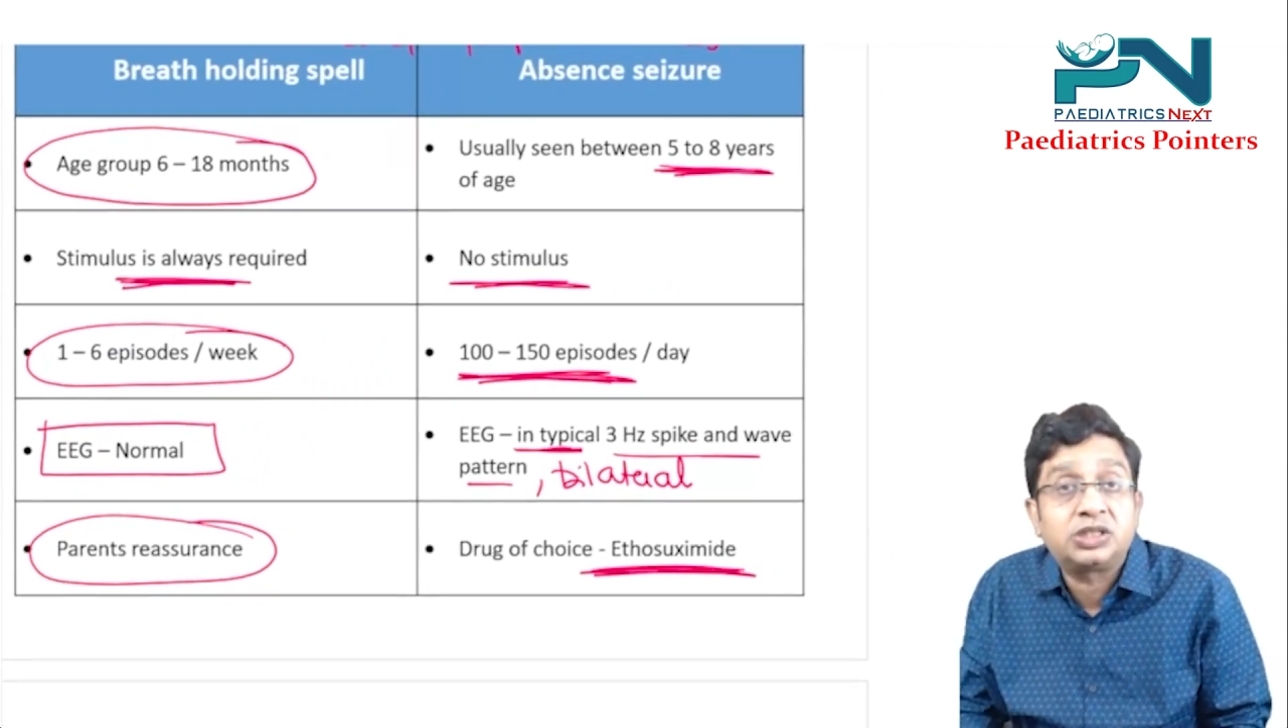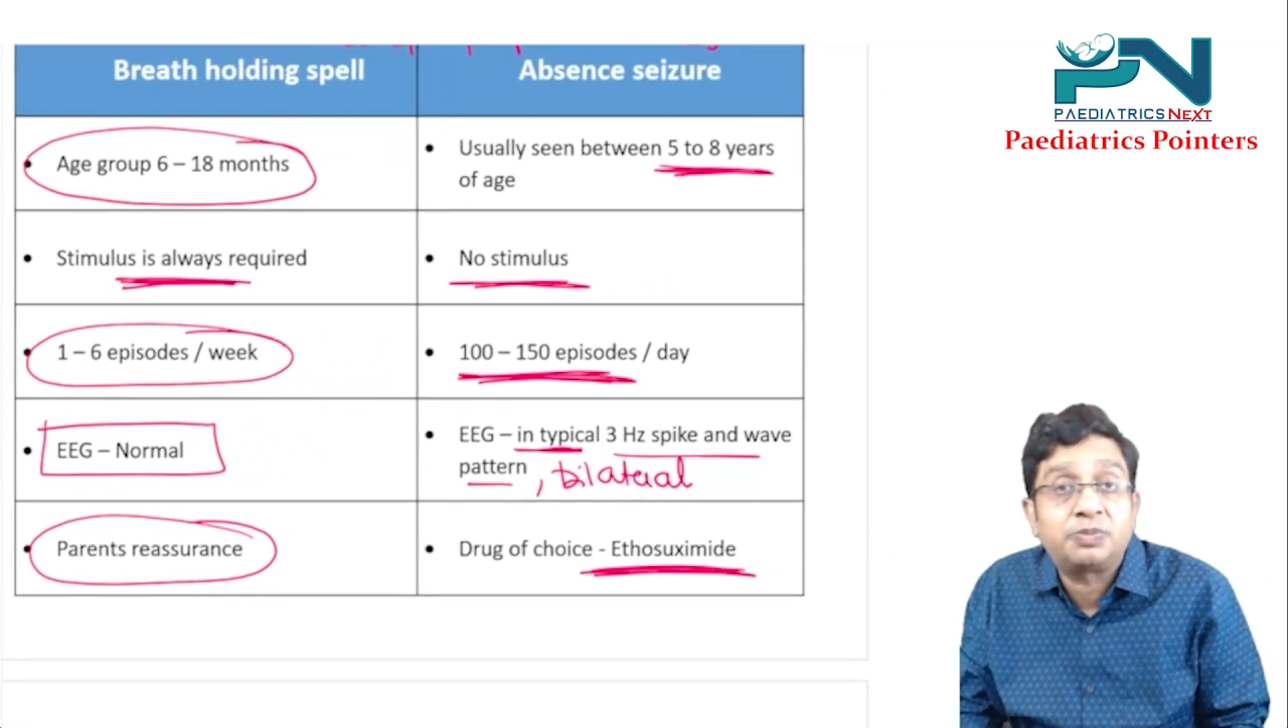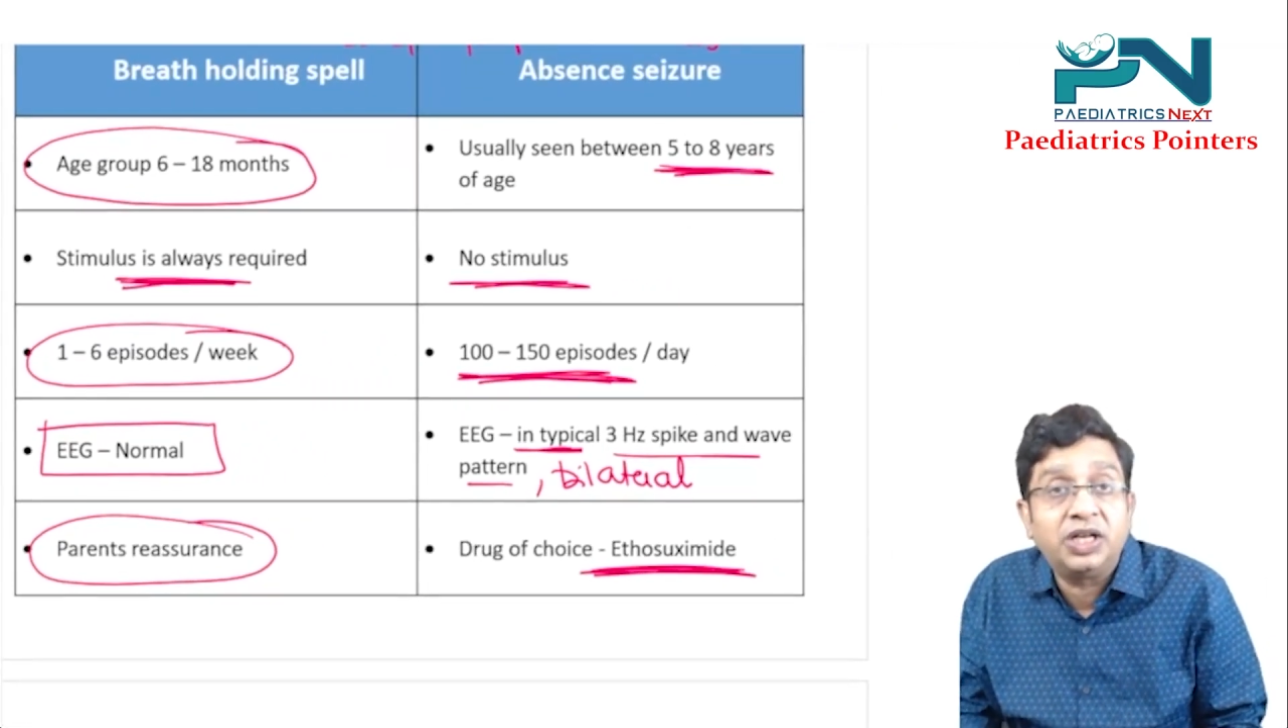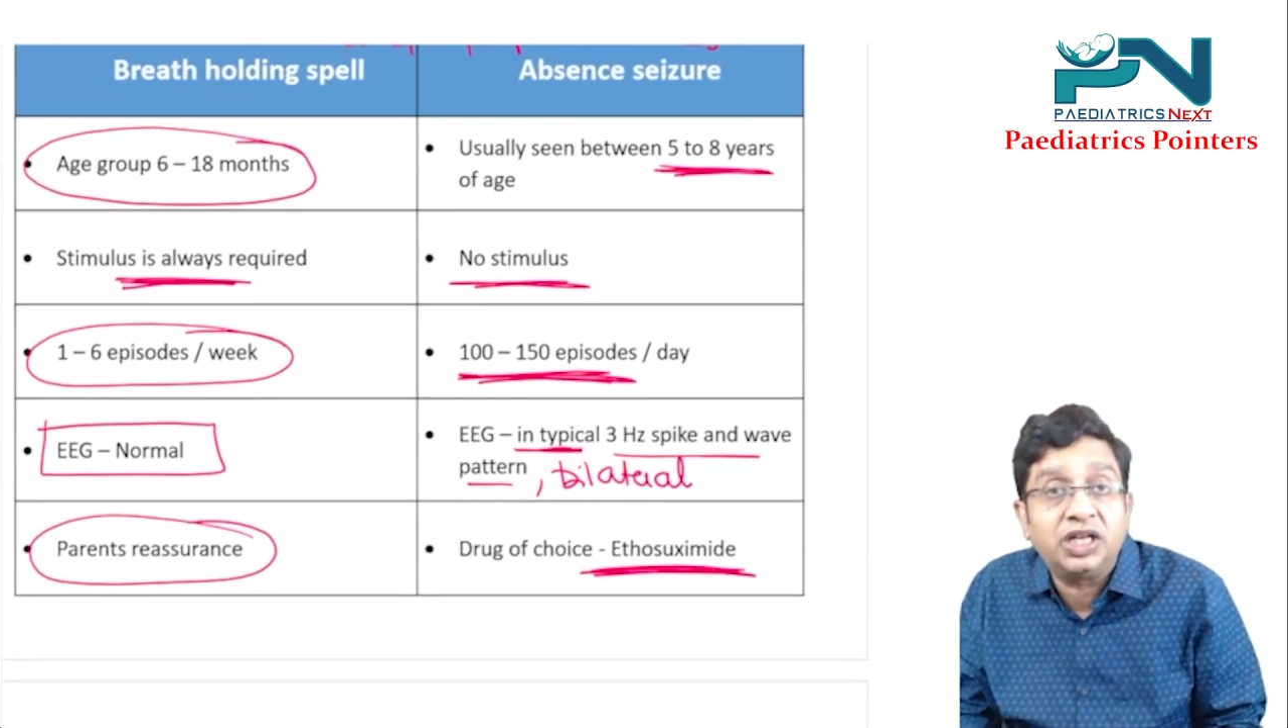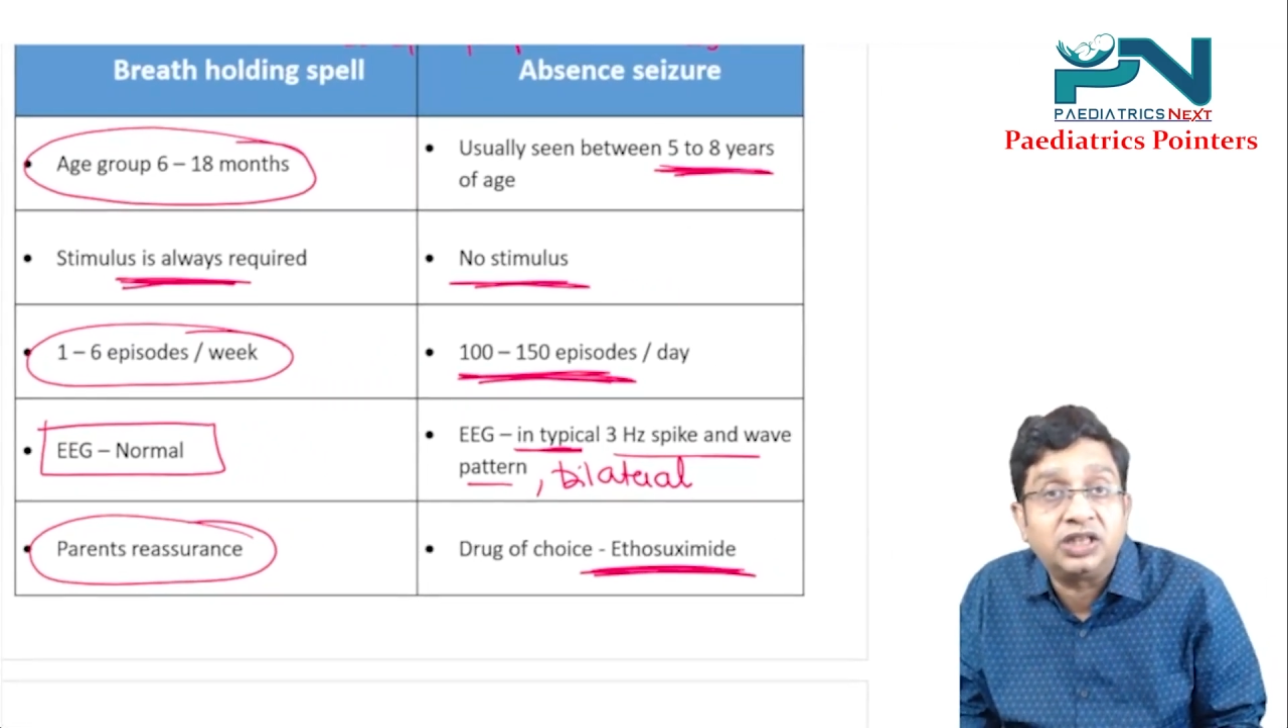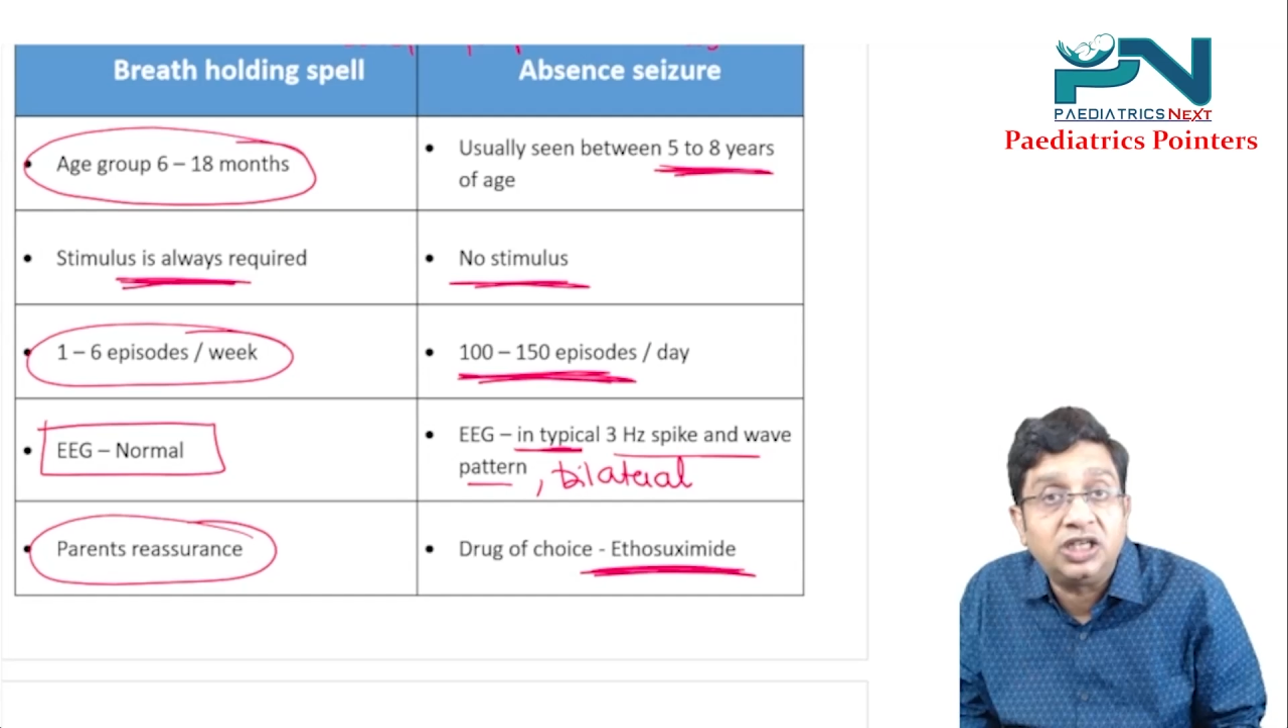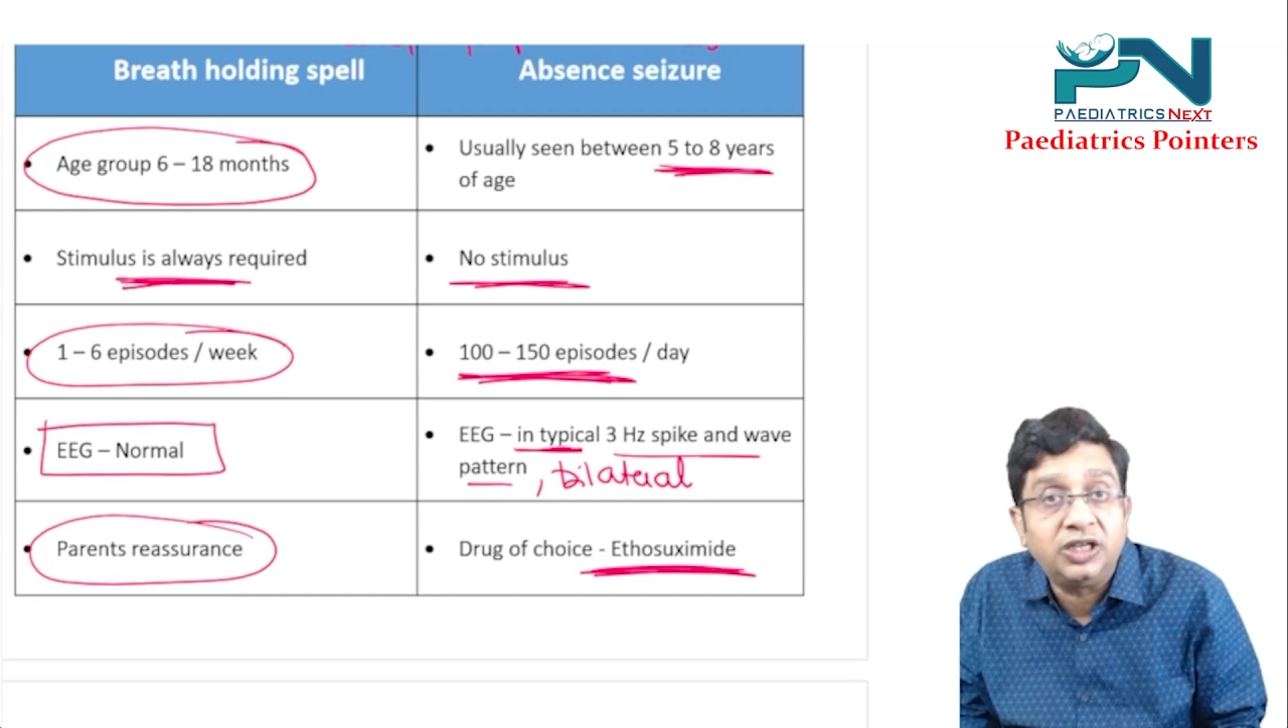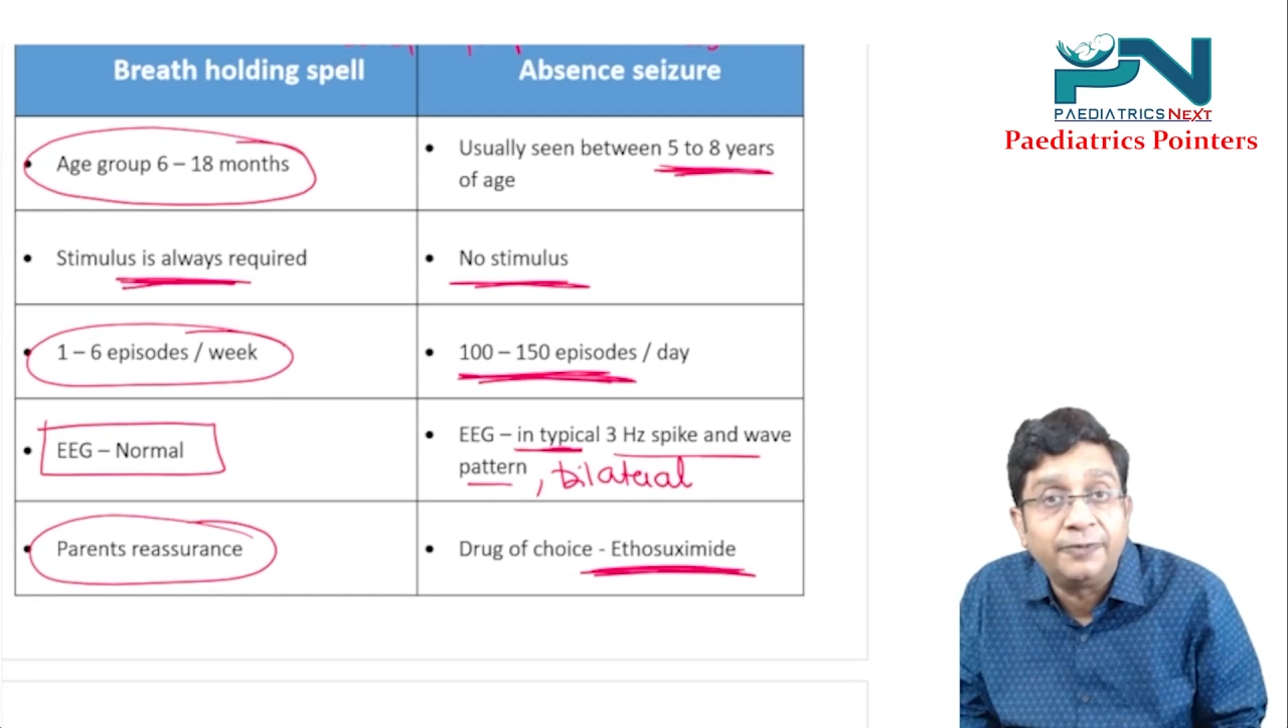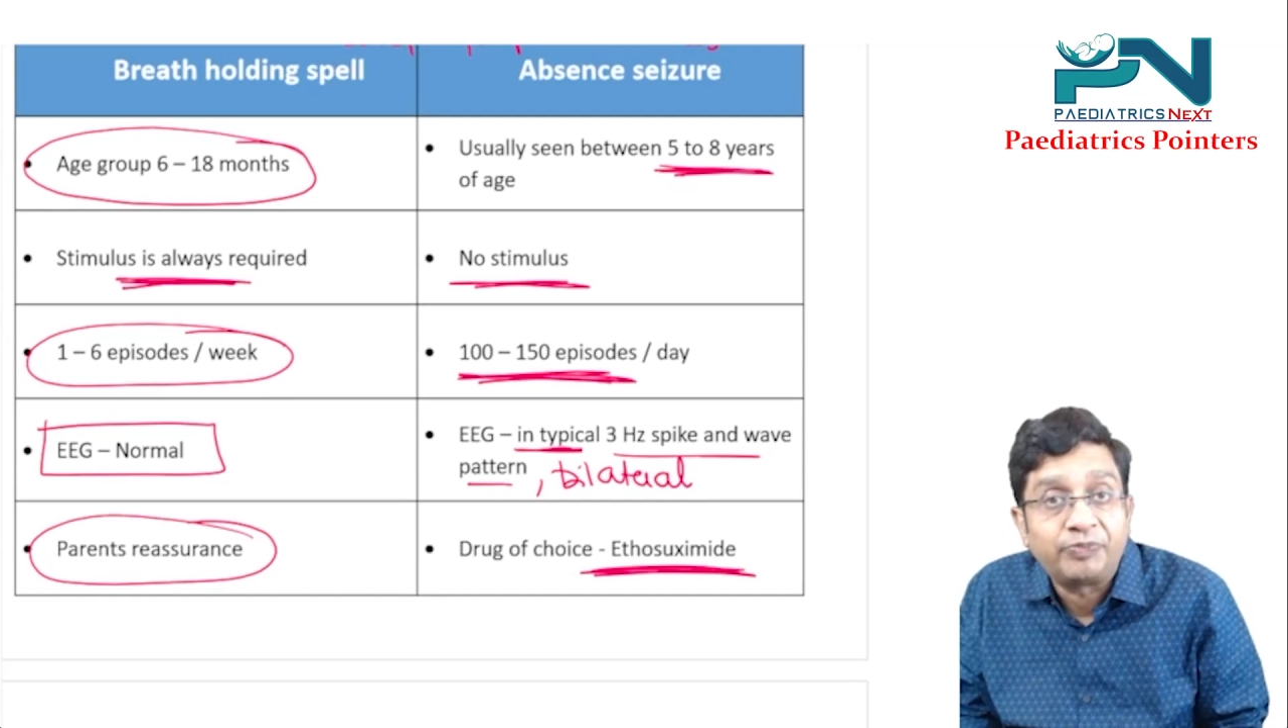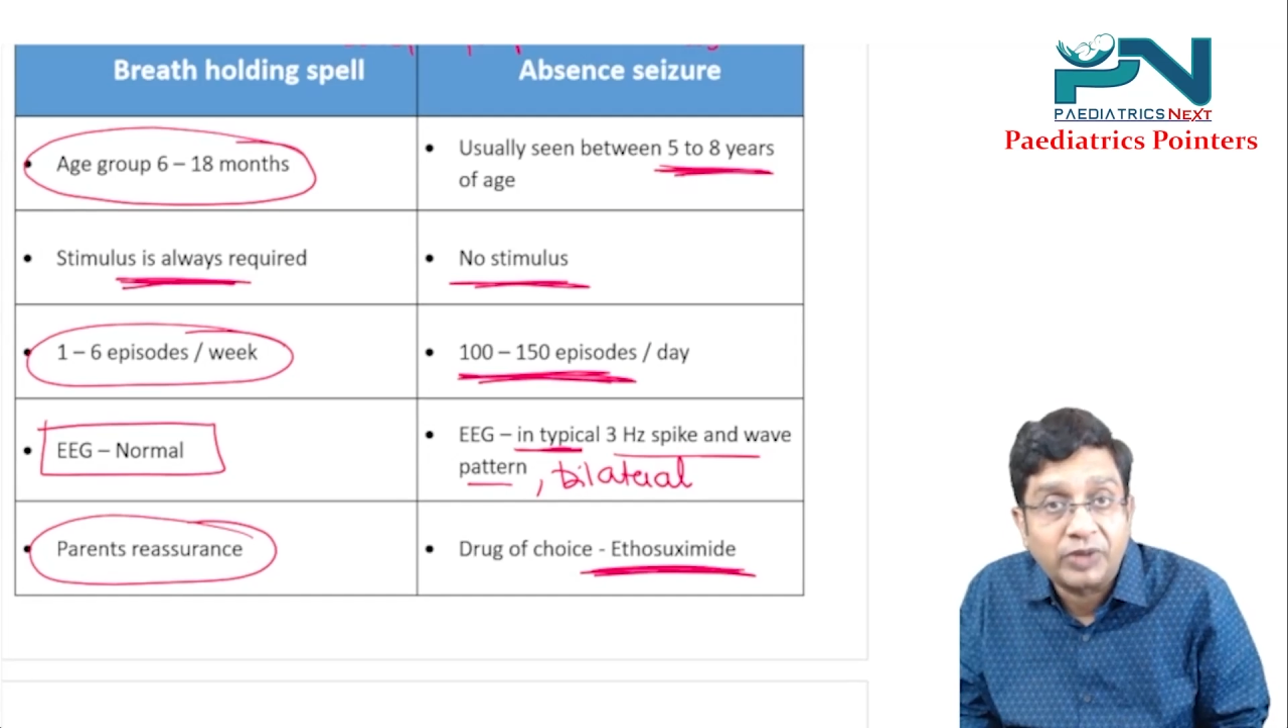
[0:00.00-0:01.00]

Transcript: spell and the